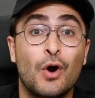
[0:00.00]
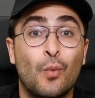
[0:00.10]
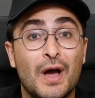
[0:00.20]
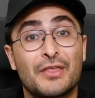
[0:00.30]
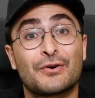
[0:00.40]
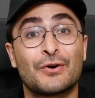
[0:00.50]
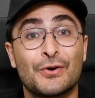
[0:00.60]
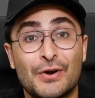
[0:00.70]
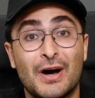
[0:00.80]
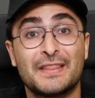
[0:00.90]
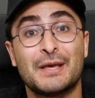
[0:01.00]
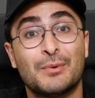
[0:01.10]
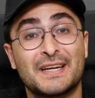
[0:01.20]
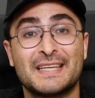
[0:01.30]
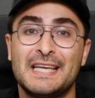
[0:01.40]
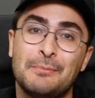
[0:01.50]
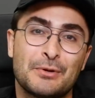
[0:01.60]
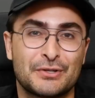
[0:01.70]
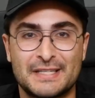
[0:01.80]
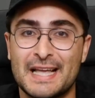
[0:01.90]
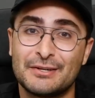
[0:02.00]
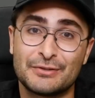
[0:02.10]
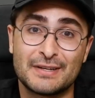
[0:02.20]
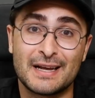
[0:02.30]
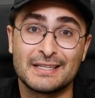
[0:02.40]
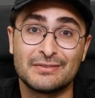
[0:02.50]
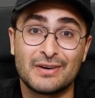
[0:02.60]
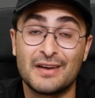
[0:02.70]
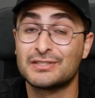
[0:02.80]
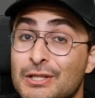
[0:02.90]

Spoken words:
whether or not they want to keep their standard 9 to 5.